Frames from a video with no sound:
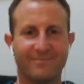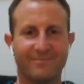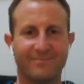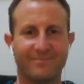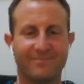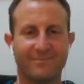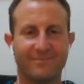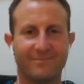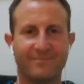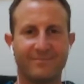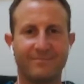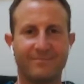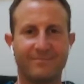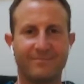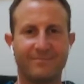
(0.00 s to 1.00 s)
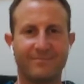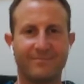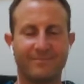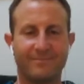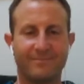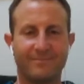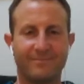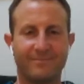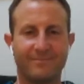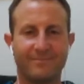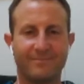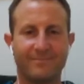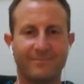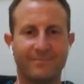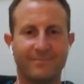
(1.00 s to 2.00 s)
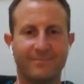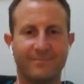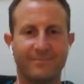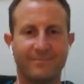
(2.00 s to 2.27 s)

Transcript: (silent)